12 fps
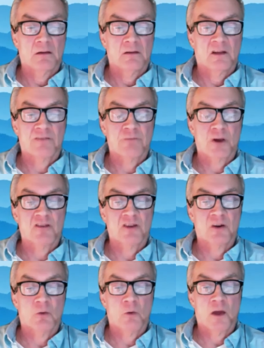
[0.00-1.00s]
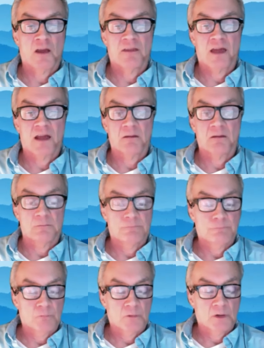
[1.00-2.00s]
expressed in a way that
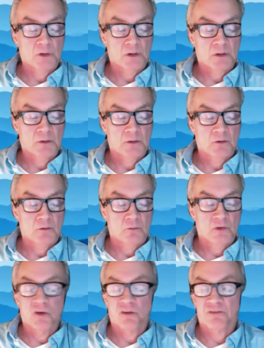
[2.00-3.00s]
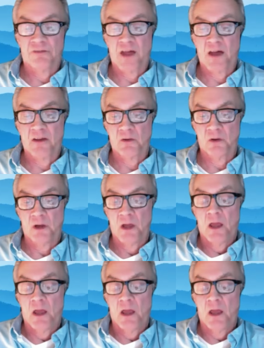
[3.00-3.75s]
renews value.